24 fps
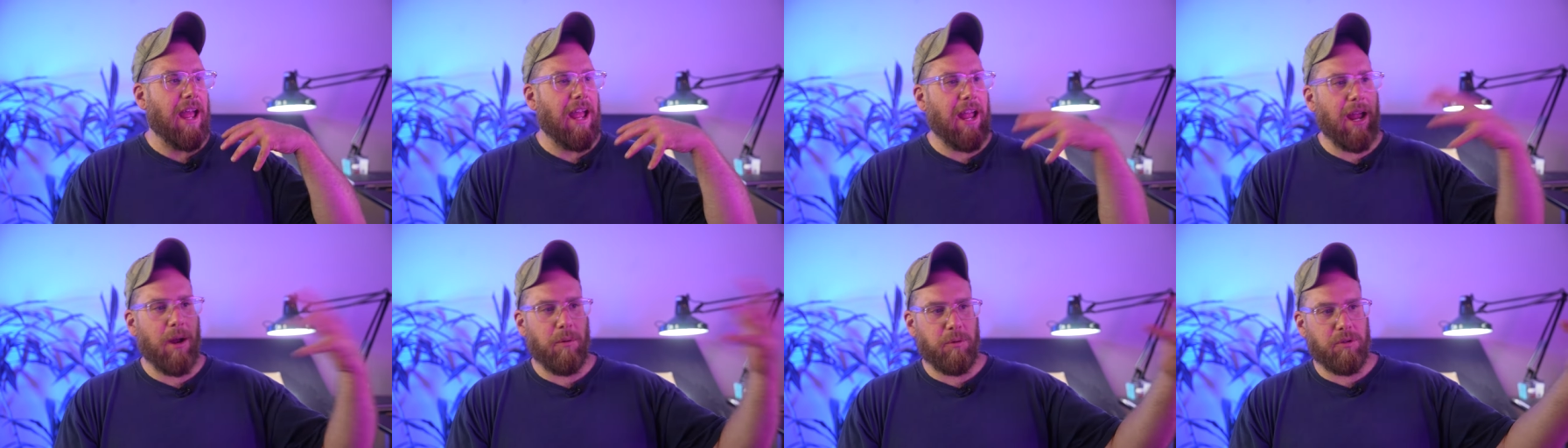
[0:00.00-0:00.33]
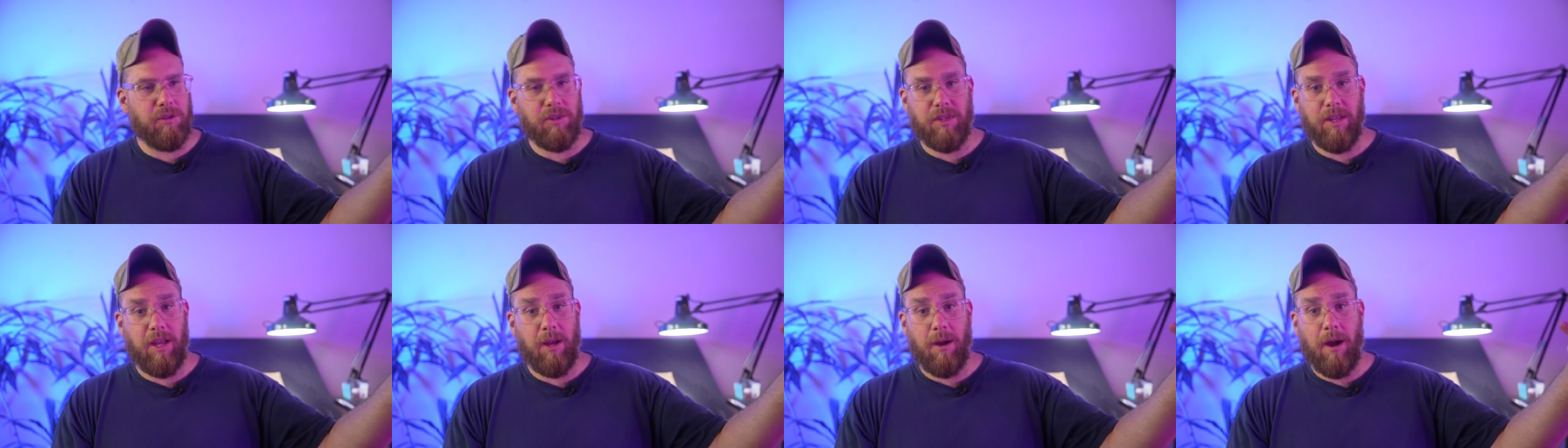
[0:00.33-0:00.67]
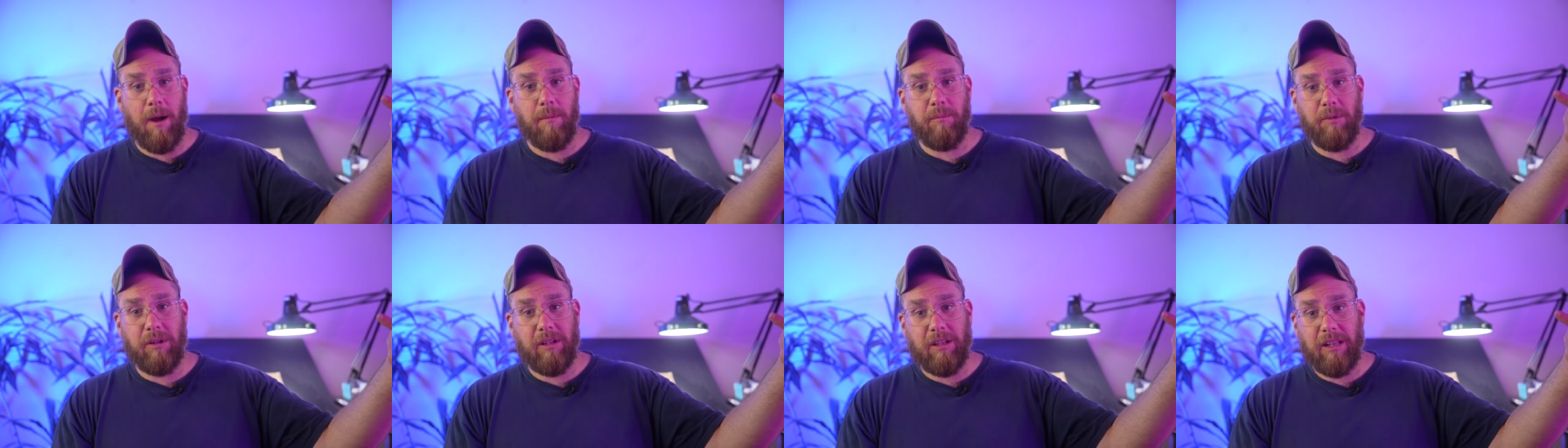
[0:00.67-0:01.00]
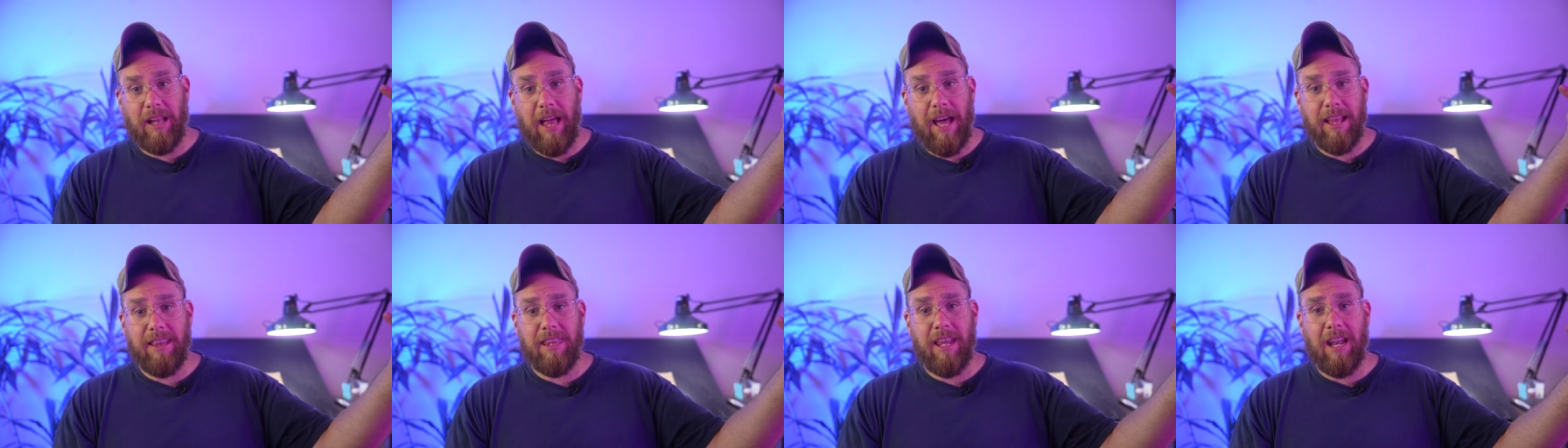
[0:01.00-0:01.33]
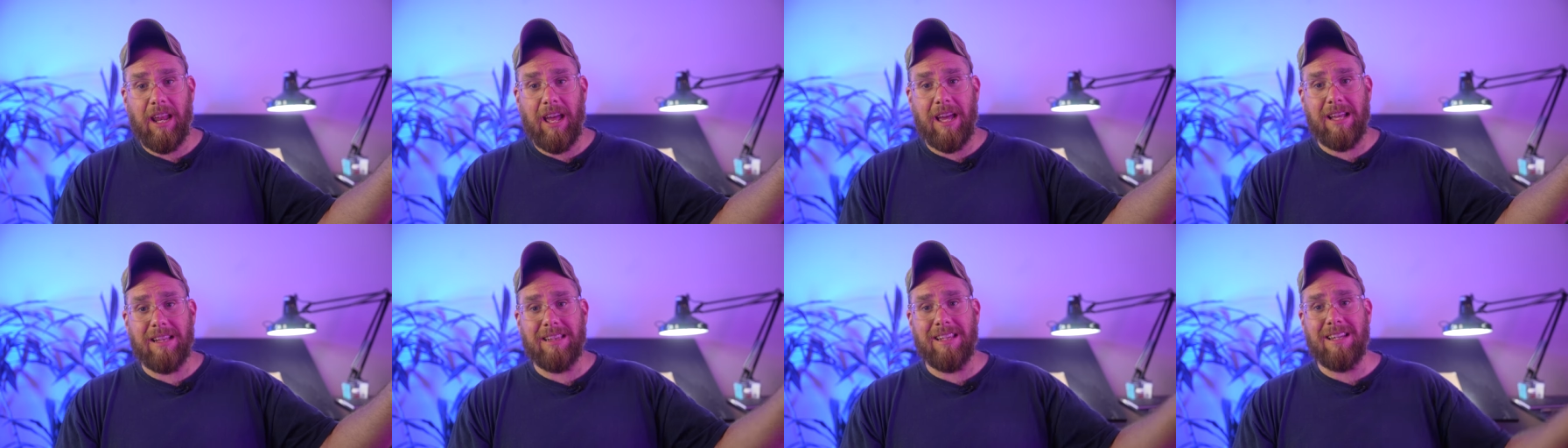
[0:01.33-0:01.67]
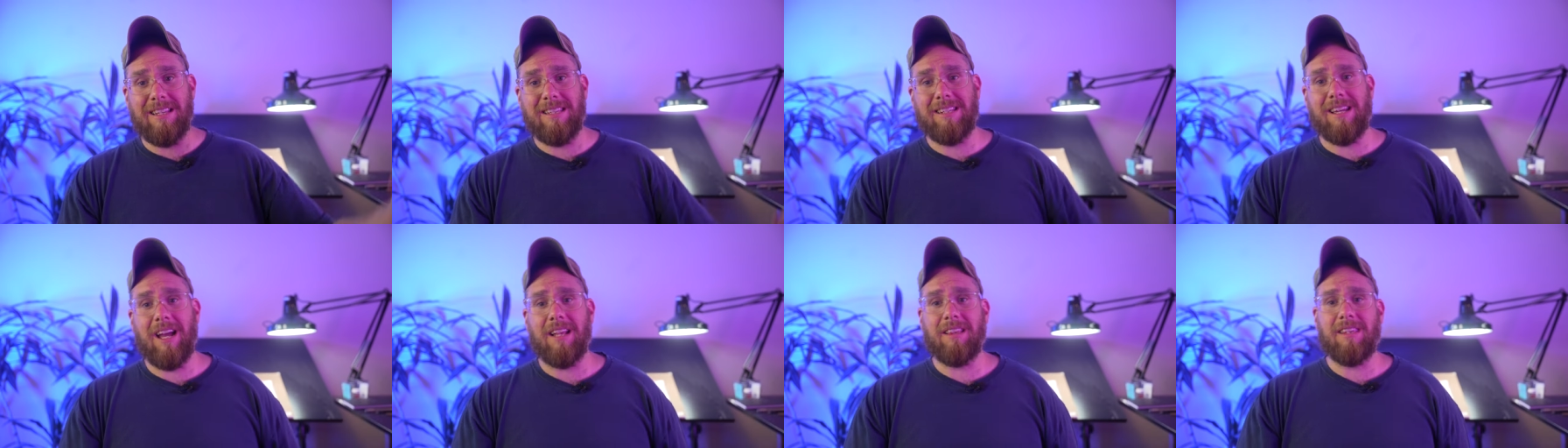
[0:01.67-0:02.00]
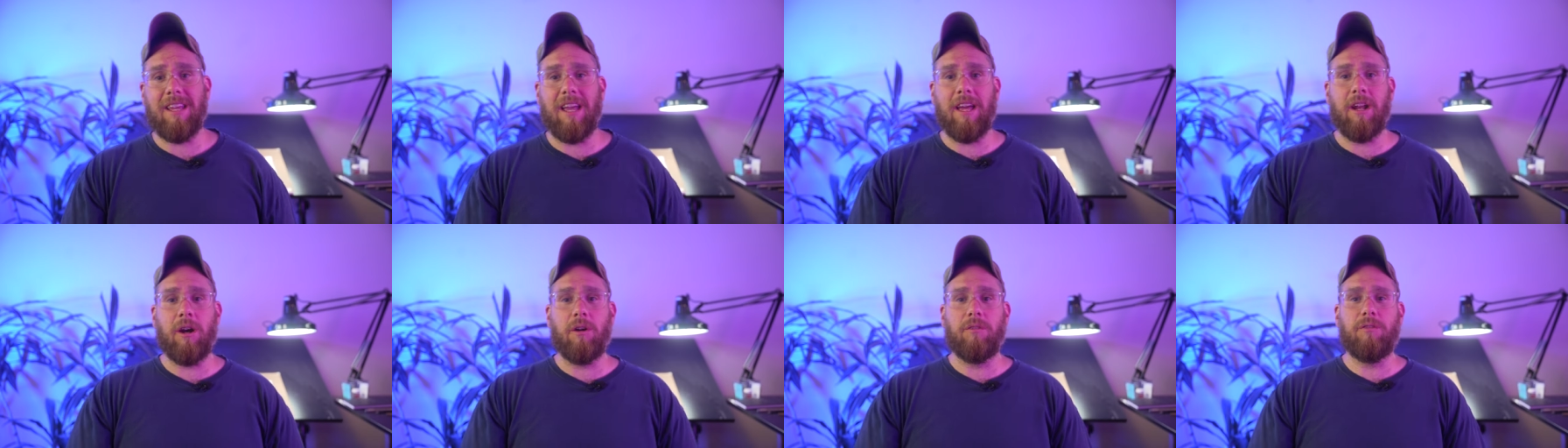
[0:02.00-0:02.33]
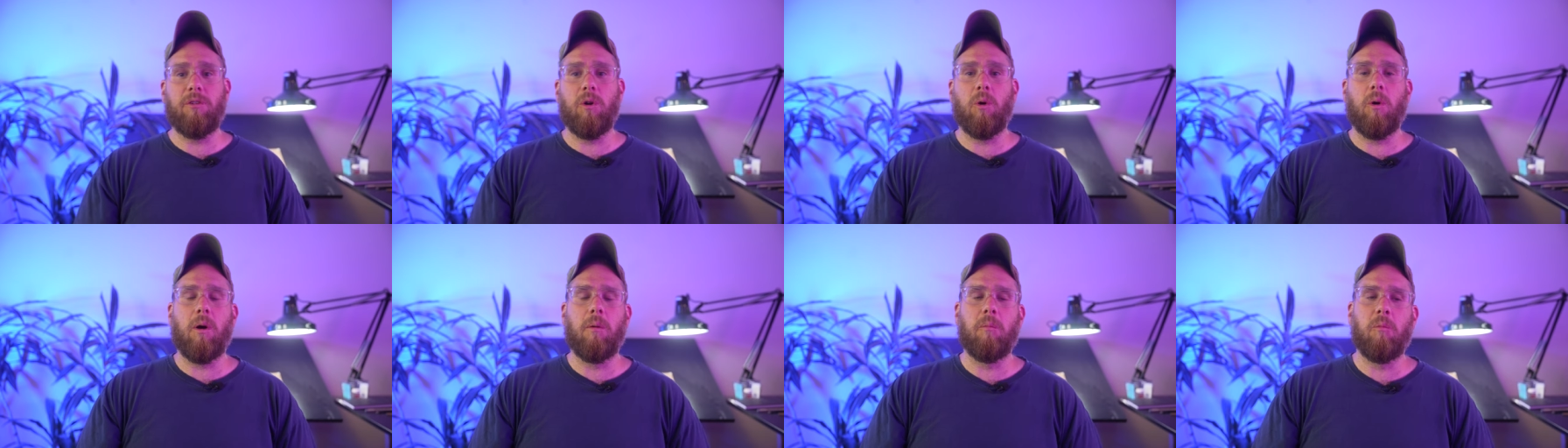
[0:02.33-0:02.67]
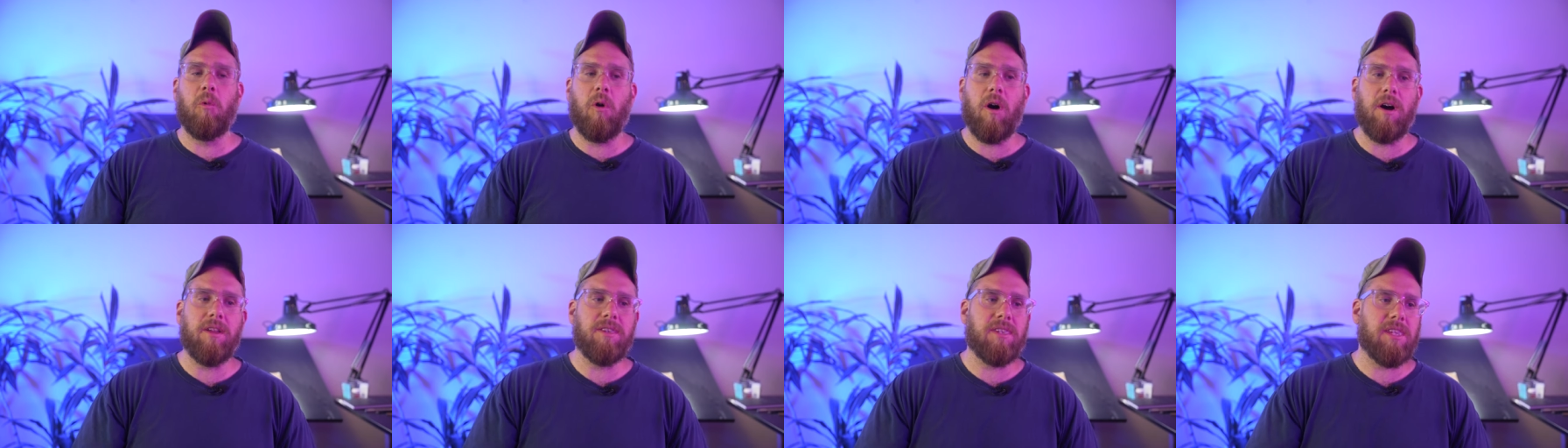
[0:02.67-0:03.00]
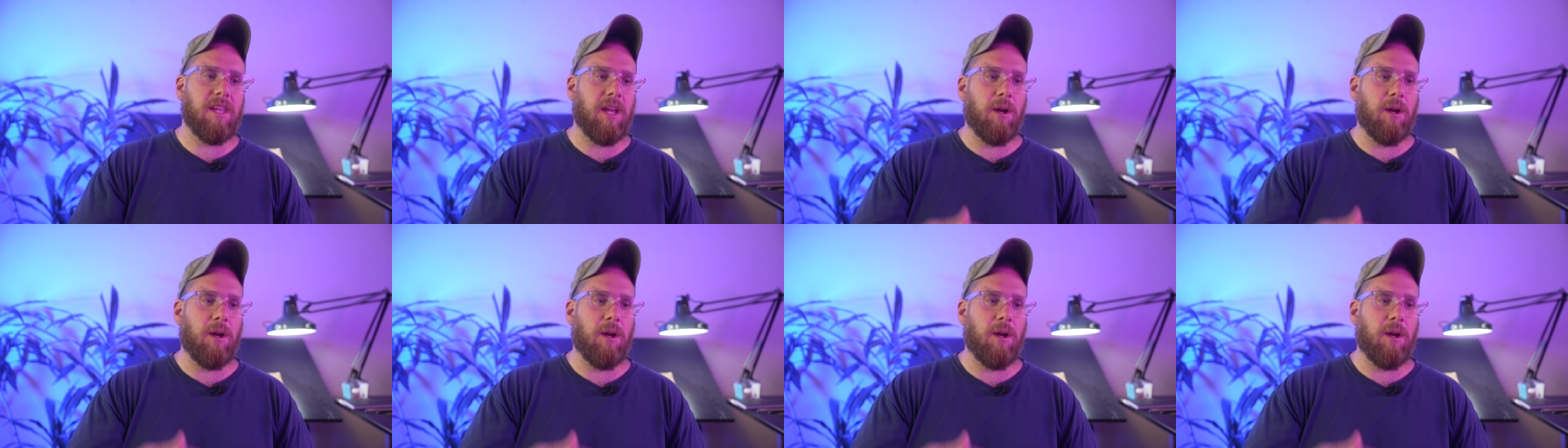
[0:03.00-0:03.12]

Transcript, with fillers: I'm glad that I at least got to interview him once.